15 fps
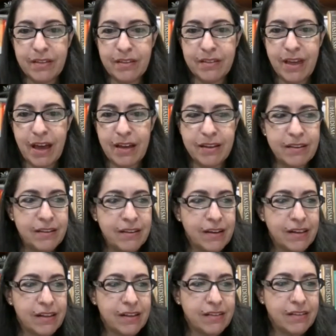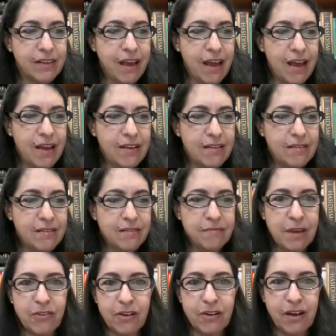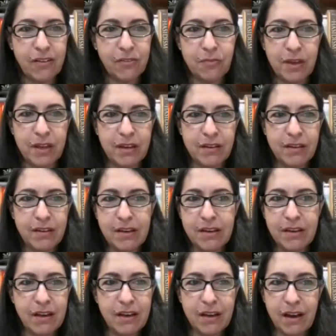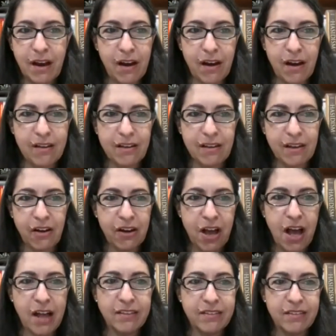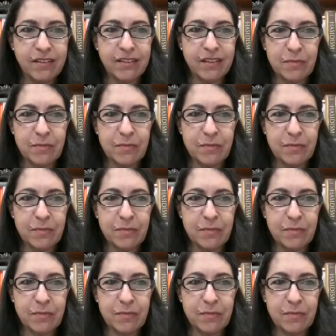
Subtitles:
that Nicholas and Major Haussmann are constant.